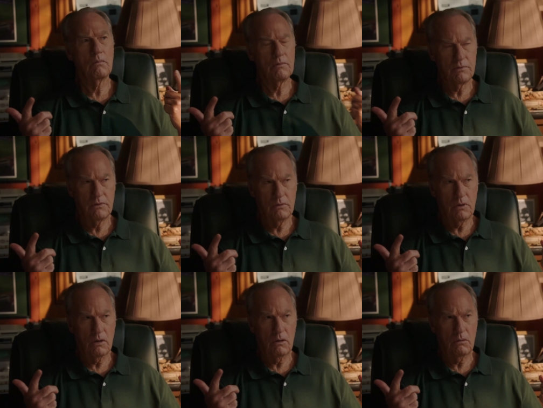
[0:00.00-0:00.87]
But if you do
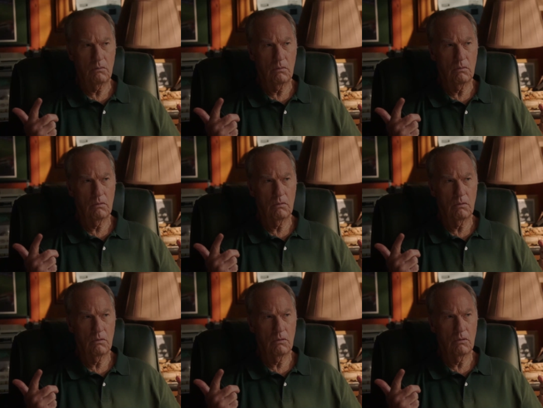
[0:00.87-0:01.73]
go,
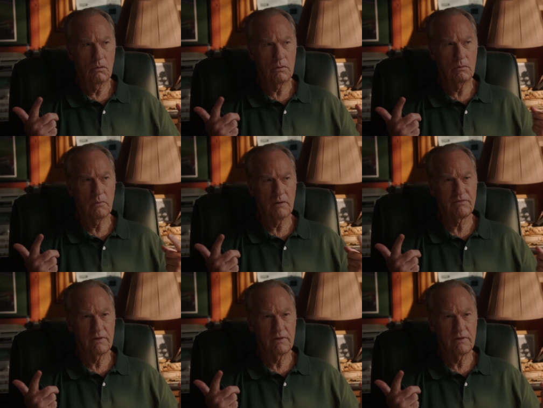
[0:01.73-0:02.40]
you might